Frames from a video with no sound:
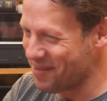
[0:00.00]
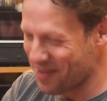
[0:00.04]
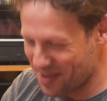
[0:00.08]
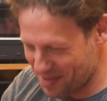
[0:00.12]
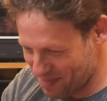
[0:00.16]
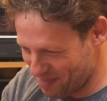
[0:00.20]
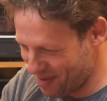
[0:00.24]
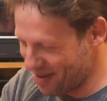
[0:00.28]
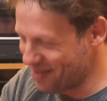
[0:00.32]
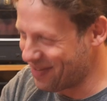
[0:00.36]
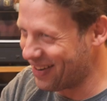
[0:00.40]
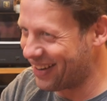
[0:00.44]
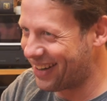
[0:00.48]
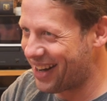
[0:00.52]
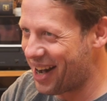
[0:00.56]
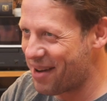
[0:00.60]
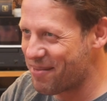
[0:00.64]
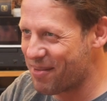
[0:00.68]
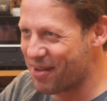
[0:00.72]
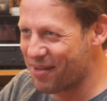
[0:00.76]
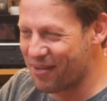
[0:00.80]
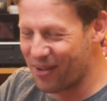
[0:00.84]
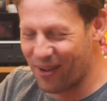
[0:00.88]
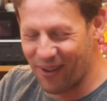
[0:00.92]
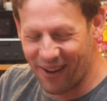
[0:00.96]
have the perfect
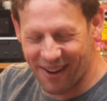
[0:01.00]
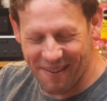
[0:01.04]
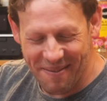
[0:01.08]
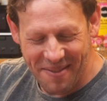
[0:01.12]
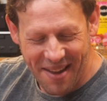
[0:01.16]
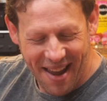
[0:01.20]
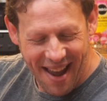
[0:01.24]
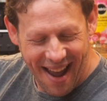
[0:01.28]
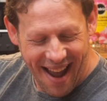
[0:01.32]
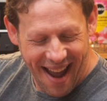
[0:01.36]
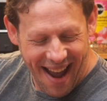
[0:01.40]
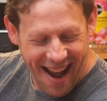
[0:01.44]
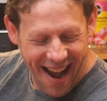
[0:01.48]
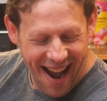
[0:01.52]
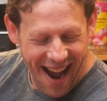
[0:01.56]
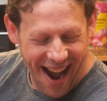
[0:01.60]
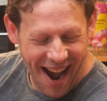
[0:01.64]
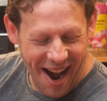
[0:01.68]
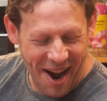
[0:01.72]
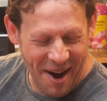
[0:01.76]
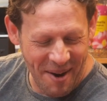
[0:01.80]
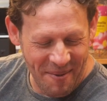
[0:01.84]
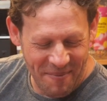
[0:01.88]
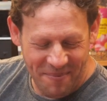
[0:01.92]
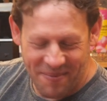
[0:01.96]
camera for it.
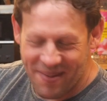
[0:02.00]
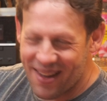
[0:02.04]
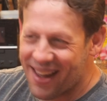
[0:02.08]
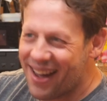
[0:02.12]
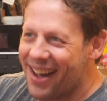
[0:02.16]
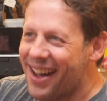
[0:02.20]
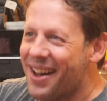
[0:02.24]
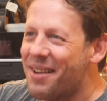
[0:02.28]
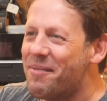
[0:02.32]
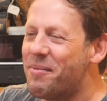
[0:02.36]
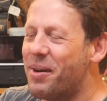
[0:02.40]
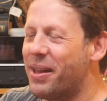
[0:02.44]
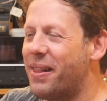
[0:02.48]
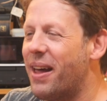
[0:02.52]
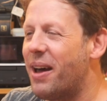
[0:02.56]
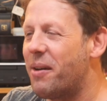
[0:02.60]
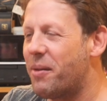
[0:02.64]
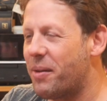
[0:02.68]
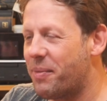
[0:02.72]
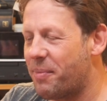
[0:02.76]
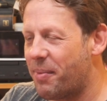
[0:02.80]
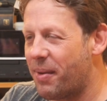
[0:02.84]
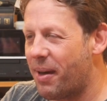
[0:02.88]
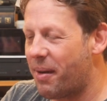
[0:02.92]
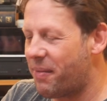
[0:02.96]
But
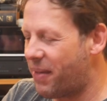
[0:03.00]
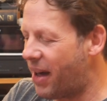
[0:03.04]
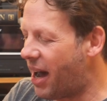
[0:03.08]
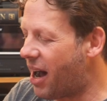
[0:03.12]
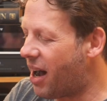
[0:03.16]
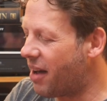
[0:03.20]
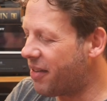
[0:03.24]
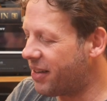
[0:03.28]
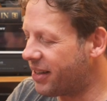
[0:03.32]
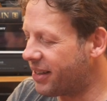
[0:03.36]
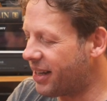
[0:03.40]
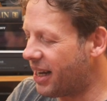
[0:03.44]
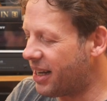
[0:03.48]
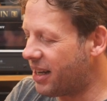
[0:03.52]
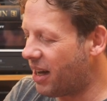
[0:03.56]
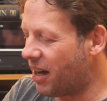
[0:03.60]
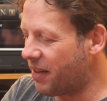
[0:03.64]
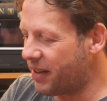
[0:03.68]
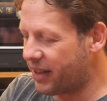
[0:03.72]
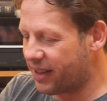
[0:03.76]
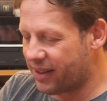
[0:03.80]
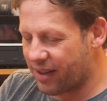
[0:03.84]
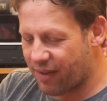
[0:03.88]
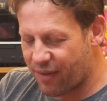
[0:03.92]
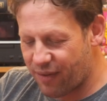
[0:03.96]
that I
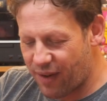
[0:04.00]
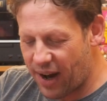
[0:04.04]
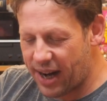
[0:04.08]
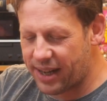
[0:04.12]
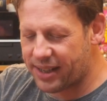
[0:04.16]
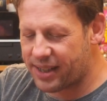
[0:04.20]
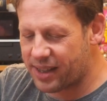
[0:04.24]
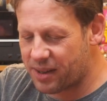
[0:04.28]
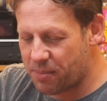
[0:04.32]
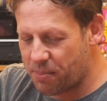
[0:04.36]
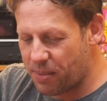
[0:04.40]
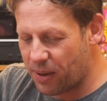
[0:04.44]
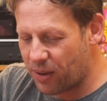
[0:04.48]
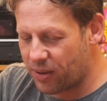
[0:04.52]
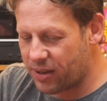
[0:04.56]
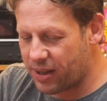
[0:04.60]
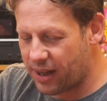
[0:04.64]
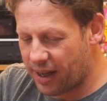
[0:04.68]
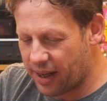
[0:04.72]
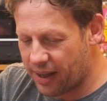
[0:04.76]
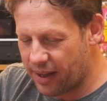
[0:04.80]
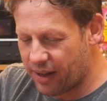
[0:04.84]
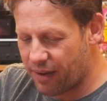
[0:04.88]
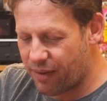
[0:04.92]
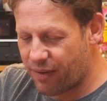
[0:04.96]
think the fact it's built
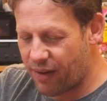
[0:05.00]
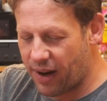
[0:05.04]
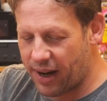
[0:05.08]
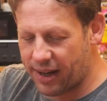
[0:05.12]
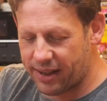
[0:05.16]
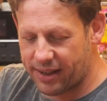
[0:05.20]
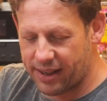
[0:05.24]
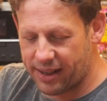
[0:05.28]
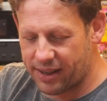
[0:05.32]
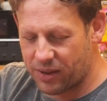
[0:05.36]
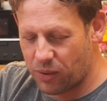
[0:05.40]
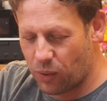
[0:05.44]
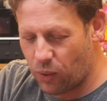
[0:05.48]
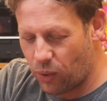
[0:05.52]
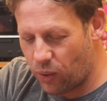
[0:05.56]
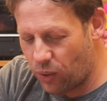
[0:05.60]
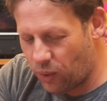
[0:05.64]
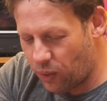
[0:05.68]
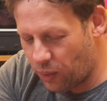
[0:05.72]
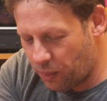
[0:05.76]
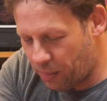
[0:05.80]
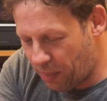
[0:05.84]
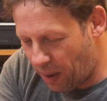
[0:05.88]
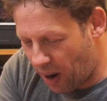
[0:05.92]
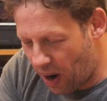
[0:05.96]
in, the fact it's
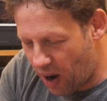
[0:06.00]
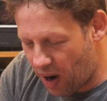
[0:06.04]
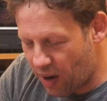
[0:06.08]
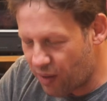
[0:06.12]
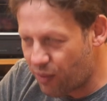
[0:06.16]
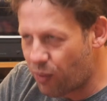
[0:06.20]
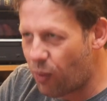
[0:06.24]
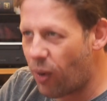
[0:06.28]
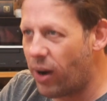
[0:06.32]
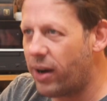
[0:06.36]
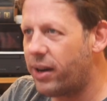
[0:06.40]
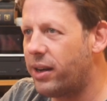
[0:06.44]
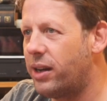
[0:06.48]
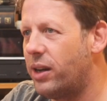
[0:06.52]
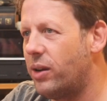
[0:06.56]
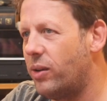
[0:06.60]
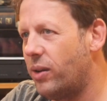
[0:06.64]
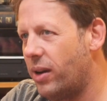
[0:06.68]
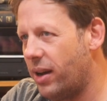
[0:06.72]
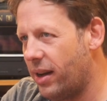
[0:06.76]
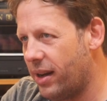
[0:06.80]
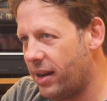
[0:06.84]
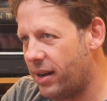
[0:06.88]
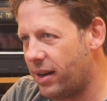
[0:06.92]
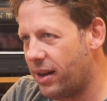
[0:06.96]
all part of one
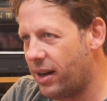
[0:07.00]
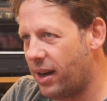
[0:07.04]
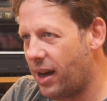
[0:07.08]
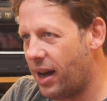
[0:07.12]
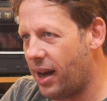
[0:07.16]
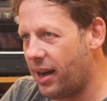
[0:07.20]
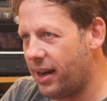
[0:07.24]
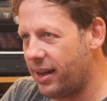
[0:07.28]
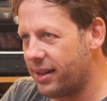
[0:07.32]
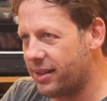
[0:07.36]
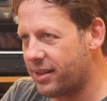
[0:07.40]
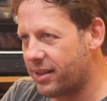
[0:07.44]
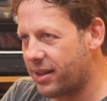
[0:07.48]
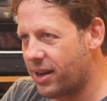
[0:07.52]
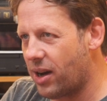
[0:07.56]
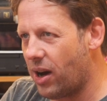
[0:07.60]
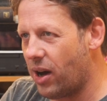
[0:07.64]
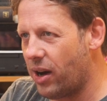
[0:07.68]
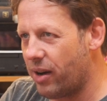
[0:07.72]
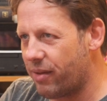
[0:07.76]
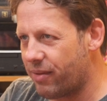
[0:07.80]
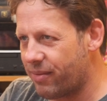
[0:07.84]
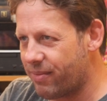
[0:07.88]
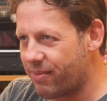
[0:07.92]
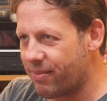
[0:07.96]
unit, and it's
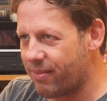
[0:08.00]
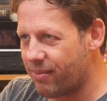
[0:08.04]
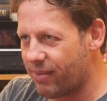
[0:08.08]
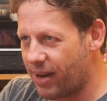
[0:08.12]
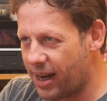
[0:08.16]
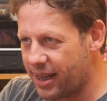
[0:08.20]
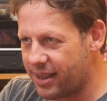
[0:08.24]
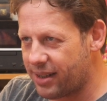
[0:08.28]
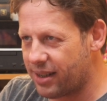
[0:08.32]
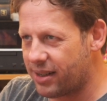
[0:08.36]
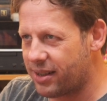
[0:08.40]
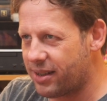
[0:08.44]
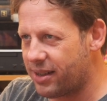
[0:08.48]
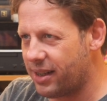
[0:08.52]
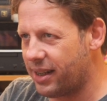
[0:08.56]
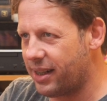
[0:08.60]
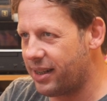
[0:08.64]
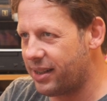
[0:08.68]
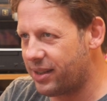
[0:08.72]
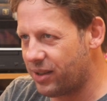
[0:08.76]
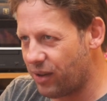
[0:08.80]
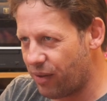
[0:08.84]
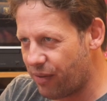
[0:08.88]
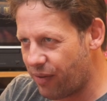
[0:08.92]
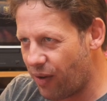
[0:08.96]
kind of
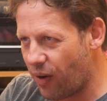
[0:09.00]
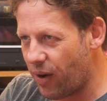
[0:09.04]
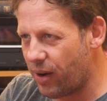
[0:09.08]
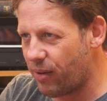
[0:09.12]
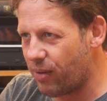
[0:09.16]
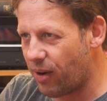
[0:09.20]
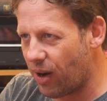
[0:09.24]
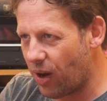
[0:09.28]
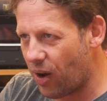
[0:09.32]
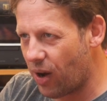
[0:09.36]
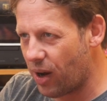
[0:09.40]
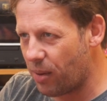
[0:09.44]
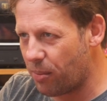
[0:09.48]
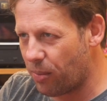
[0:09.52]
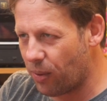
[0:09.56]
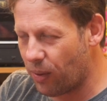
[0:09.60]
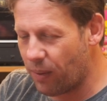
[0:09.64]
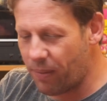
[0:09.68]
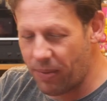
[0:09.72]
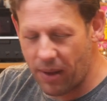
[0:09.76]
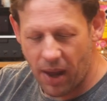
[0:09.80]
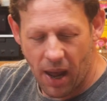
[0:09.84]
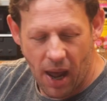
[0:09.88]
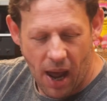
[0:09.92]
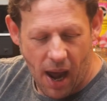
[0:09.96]
SSD, so very
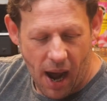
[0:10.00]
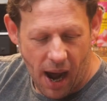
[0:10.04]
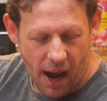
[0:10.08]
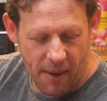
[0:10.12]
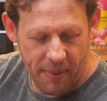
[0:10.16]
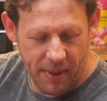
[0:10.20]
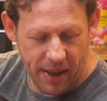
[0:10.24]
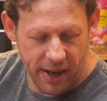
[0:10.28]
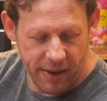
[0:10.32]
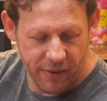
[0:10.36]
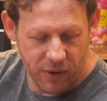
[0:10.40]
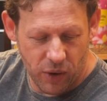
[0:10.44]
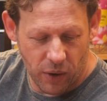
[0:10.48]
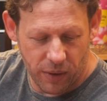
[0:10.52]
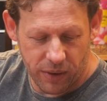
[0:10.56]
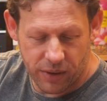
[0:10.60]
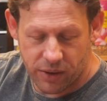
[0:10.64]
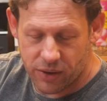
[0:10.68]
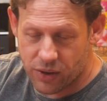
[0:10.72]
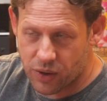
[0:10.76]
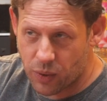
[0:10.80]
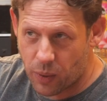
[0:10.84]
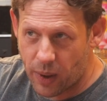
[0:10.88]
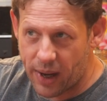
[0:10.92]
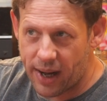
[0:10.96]
reliable, and then you've got
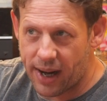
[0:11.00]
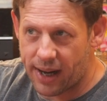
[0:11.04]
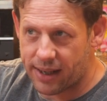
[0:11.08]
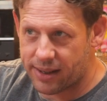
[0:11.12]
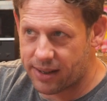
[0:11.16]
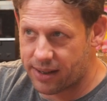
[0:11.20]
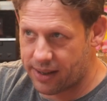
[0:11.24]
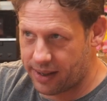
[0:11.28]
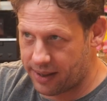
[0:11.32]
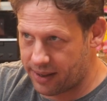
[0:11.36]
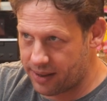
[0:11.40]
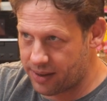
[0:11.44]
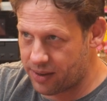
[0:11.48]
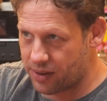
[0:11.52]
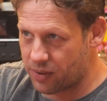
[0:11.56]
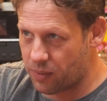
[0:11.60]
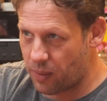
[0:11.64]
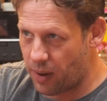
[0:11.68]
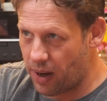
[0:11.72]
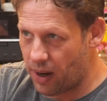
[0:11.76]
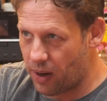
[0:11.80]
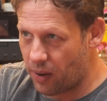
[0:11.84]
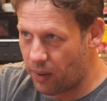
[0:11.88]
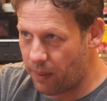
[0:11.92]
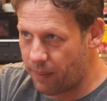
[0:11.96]
twin SDs as
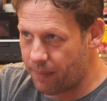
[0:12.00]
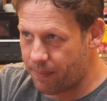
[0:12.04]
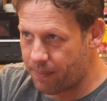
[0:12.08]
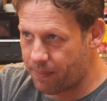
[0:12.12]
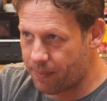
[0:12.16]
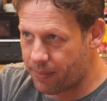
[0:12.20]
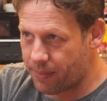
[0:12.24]
well.